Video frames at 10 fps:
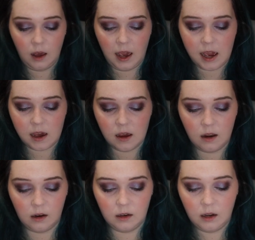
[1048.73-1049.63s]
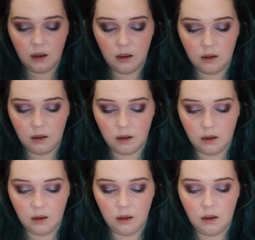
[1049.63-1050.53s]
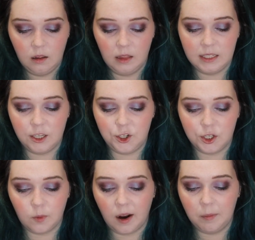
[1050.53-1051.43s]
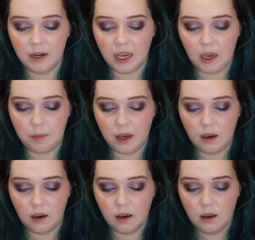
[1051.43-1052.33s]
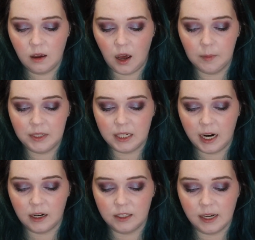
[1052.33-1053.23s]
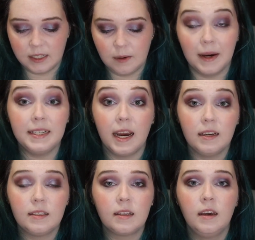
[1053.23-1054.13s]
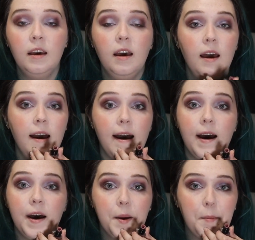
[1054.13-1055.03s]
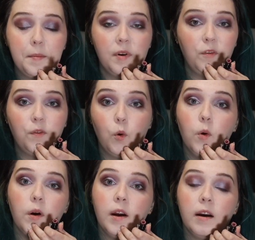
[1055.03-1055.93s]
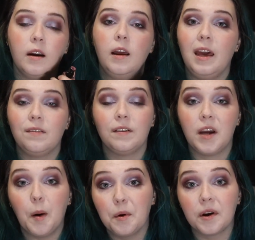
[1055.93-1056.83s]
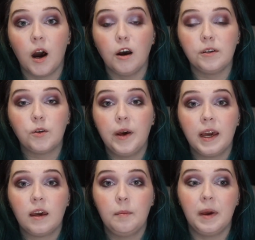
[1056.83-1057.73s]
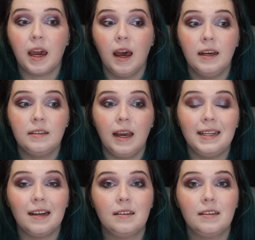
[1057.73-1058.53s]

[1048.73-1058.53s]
And this is just what I've been keeping upstairs next to my desk for if I have to hop on a call real quick, because it